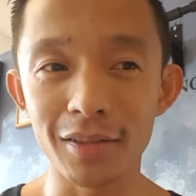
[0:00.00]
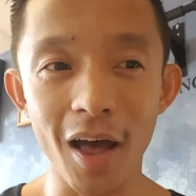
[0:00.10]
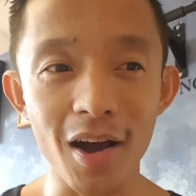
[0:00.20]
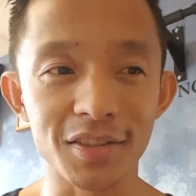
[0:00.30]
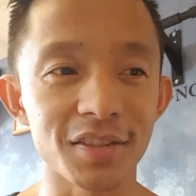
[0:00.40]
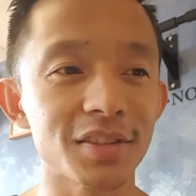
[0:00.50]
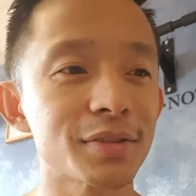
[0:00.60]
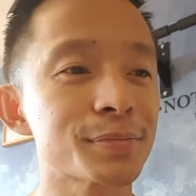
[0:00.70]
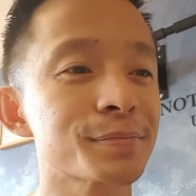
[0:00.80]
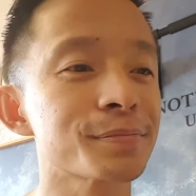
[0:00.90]
losses.
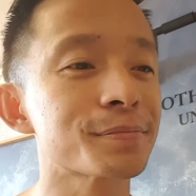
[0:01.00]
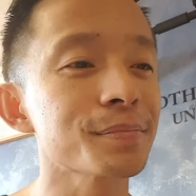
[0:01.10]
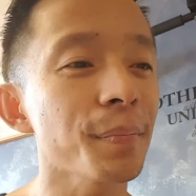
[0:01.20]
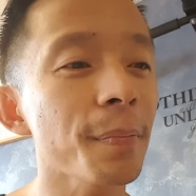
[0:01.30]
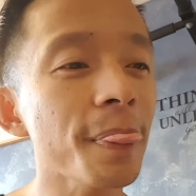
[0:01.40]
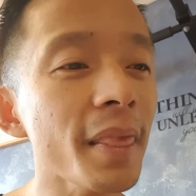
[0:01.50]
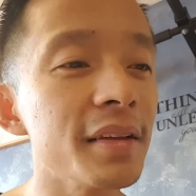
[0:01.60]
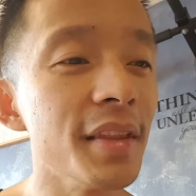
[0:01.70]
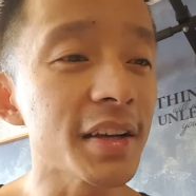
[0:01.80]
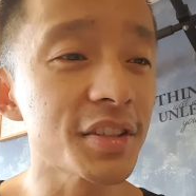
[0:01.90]

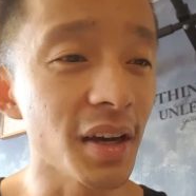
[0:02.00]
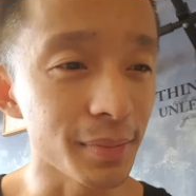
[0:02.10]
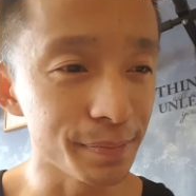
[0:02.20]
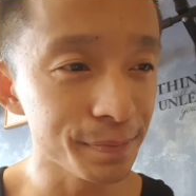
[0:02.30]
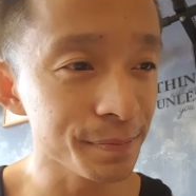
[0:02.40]
Next up